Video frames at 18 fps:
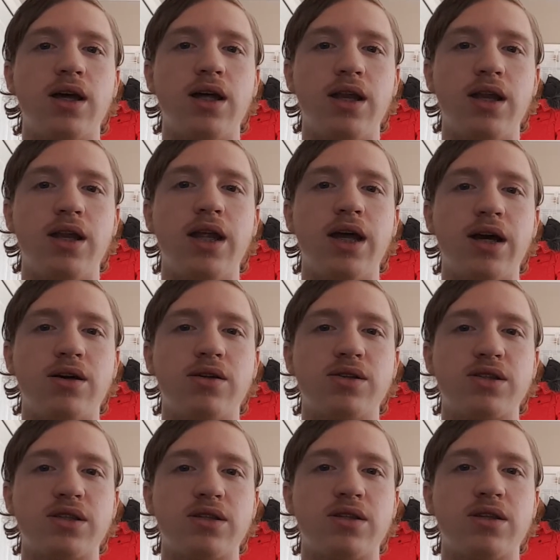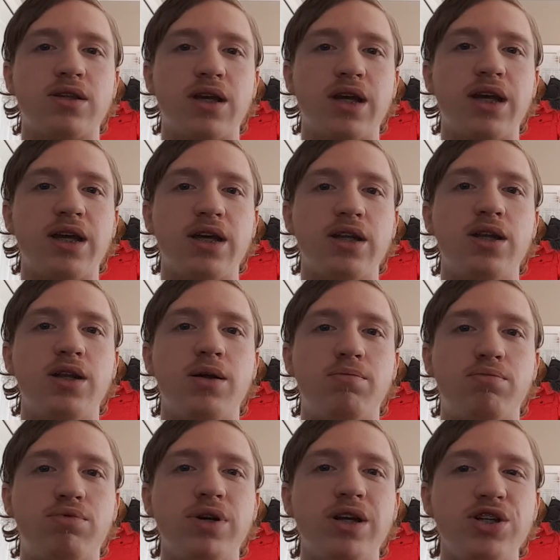Now let's say it in a
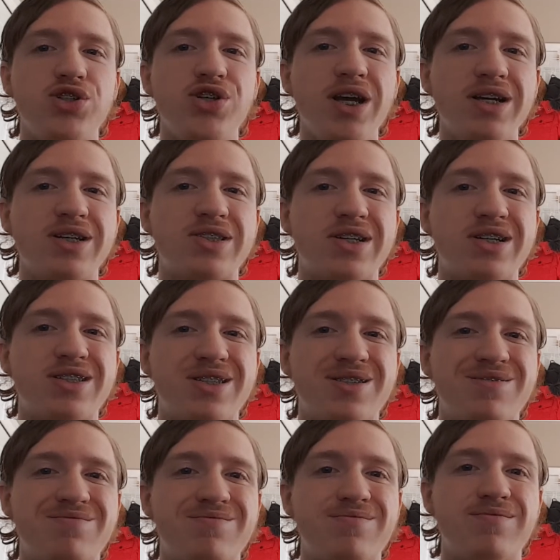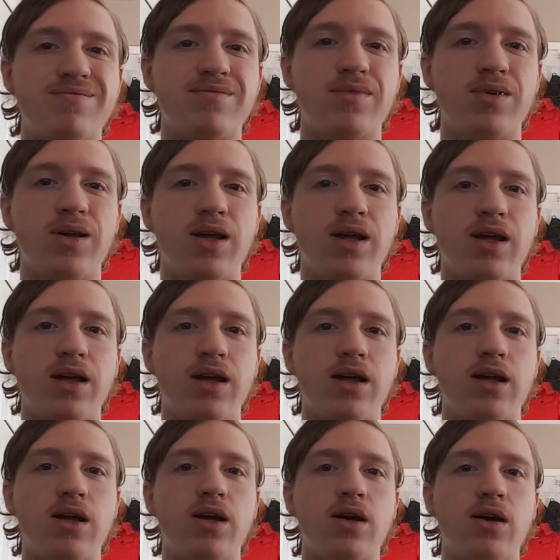British accent.
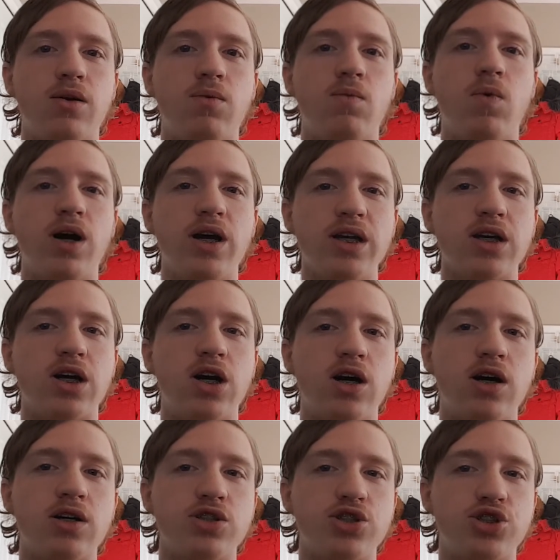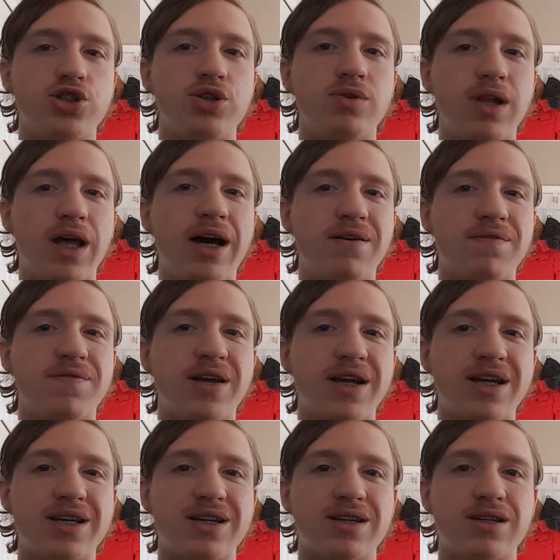Why aren't you
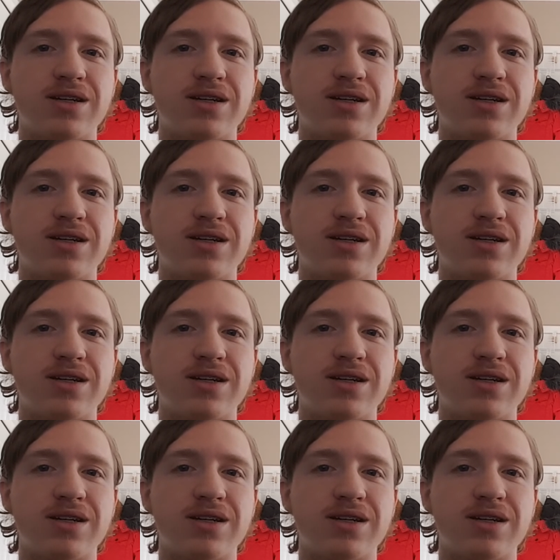laughing?